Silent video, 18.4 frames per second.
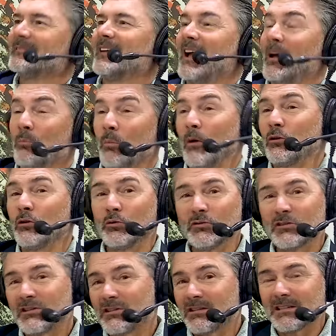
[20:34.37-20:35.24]
And
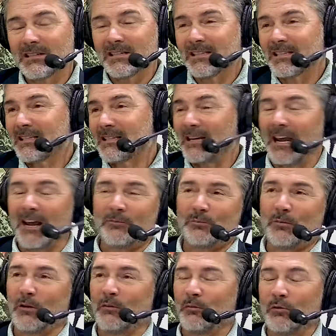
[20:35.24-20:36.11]
when
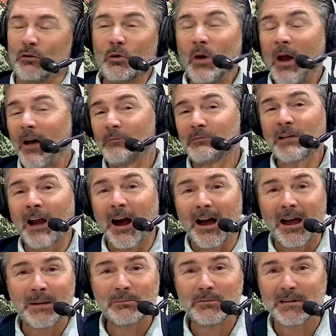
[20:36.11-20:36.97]
if you have
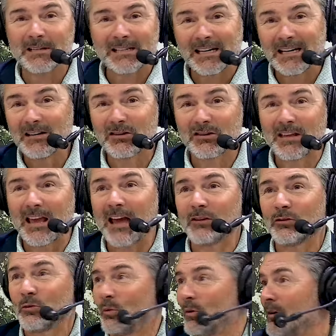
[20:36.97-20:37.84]
time to teach
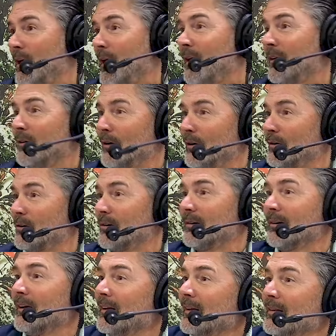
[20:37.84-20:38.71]
that to a
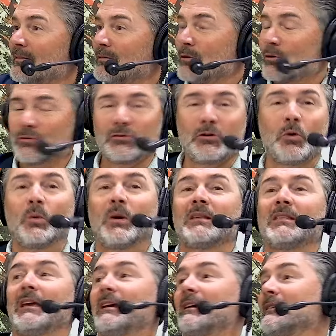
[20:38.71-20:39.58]
non-hunter, there's no
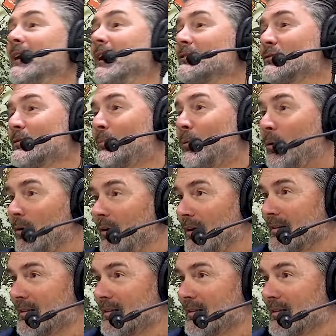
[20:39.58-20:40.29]
way they can not support us.